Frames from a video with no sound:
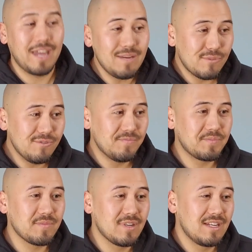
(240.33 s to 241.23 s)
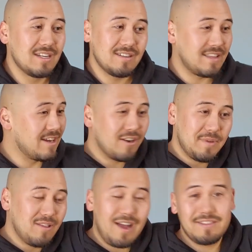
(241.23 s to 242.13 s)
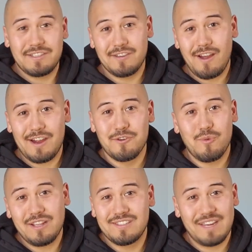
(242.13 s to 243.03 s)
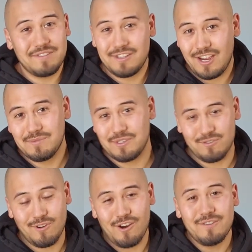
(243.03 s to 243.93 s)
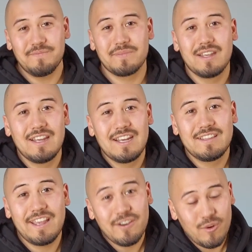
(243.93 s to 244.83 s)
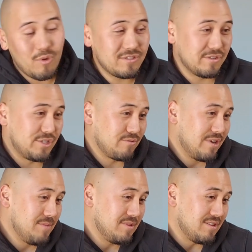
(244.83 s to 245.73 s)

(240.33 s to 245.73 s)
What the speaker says: people, they're going to be like this guy who won 7 times in a row. They're going to want to scream at